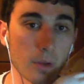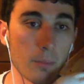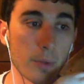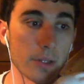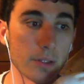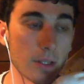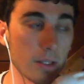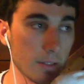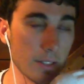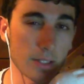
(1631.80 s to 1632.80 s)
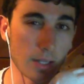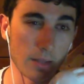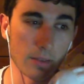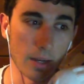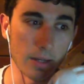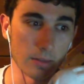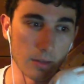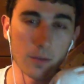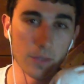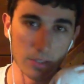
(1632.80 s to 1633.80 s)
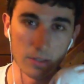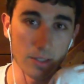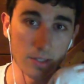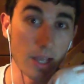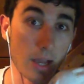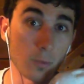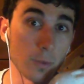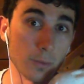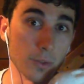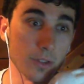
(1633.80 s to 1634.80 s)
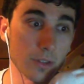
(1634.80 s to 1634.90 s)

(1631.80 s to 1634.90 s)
but at least I obviously this is how we would